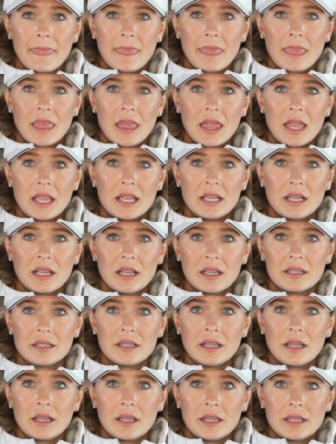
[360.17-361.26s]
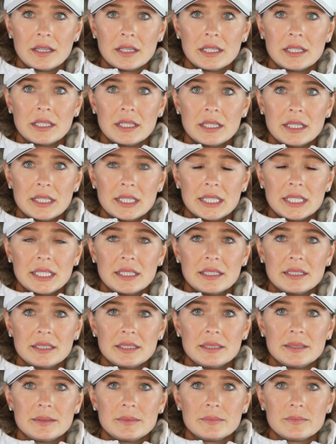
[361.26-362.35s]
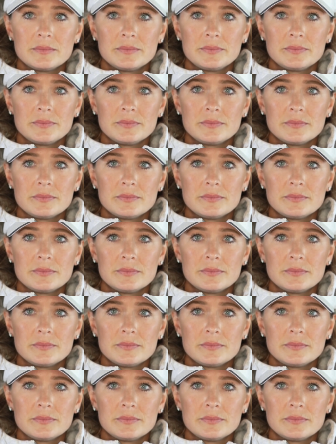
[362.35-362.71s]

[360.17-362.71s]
more on the Olympics, but,